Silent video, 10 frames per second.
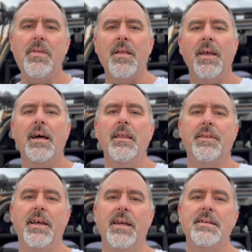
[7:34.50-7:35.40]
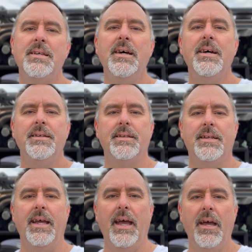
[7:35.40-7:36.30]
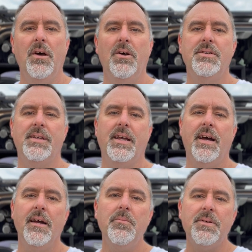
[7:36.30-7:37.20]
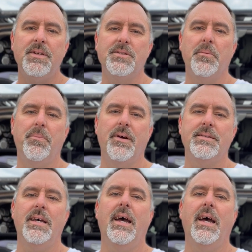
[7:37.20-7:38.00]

The other thing is that the air hose that came with this compressor